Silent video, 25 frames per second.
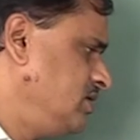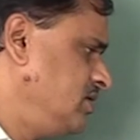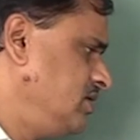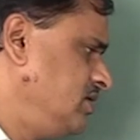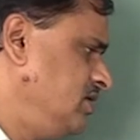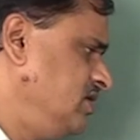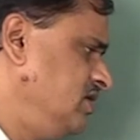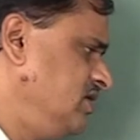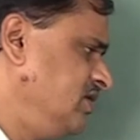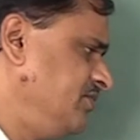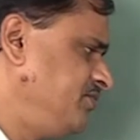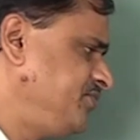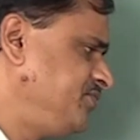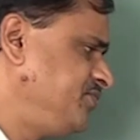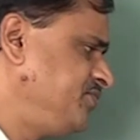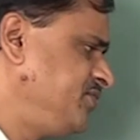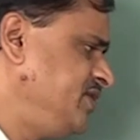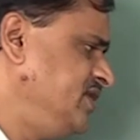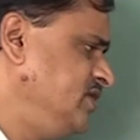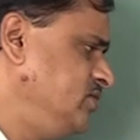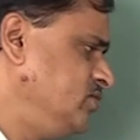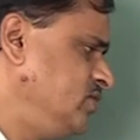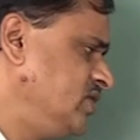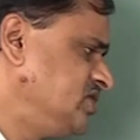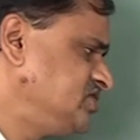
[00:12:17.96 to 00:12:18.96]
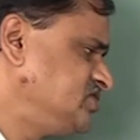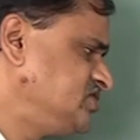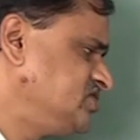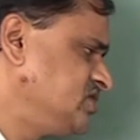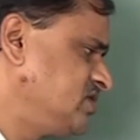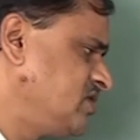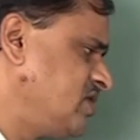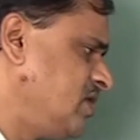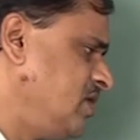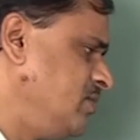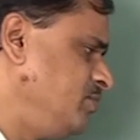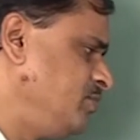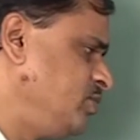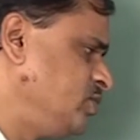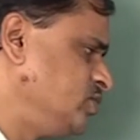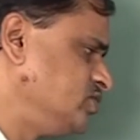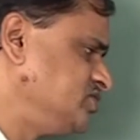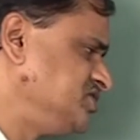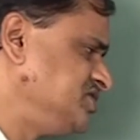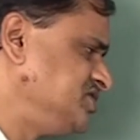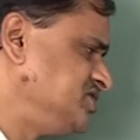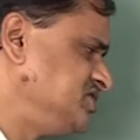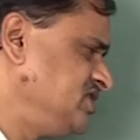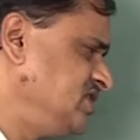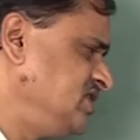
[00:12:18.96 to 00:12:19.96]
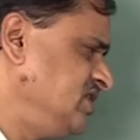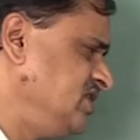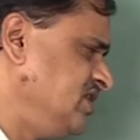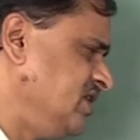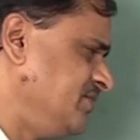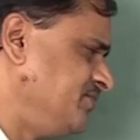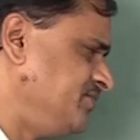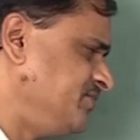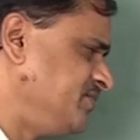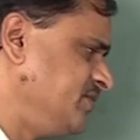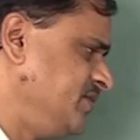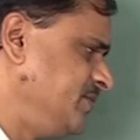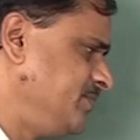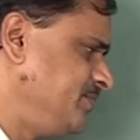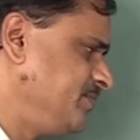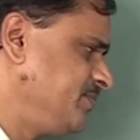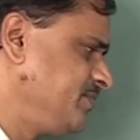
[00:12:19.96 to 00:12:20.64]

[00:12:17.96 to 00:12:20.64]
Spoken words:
F inverse composition F,